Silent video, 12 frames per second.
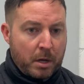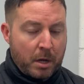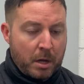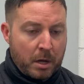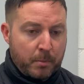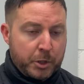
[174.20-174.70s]

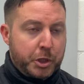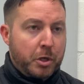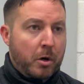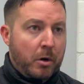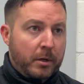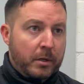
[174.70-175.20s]

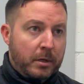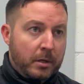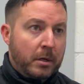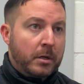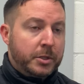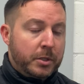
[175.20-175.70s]
assured
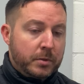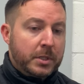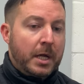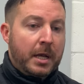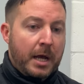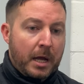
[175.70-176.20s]
on
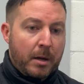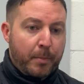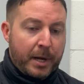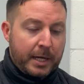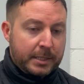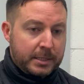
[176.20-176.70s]
Tuesday night at
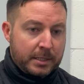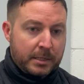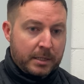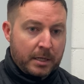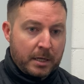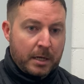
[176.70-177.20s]
Barton,
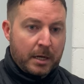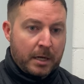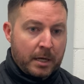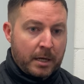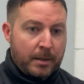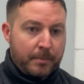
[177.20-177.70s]

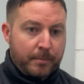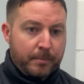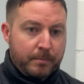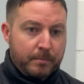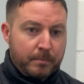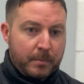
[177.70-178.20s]
and
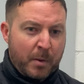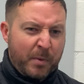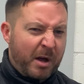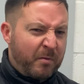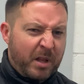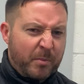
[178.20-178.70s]

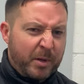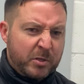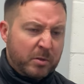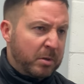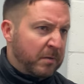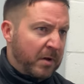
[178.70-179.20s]
without really being
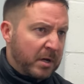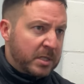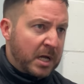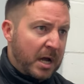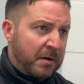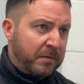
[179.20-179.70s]
troubled the first
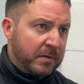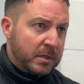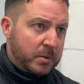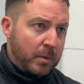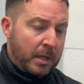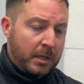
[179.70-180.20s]
half
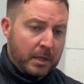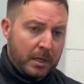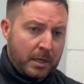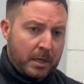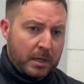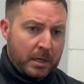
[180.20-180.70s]
as well.
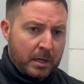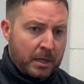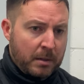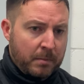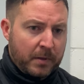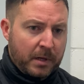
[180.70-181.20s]

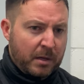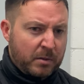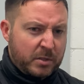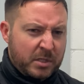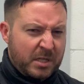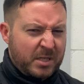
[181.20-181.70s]
I think it
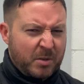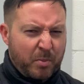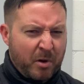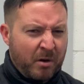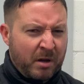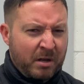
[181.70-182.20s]
was just
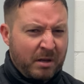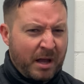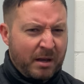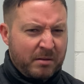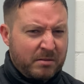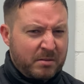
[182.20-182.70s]
disappointing,
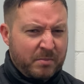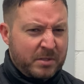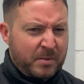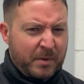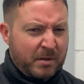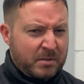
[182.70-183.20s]
like,
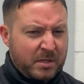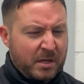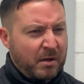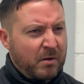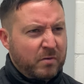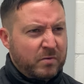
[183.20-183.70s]
to be conceding
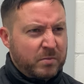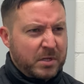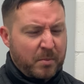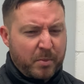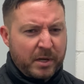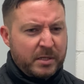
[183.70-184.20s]
goals from
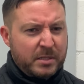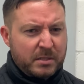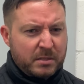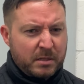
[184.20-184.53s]
set pieces,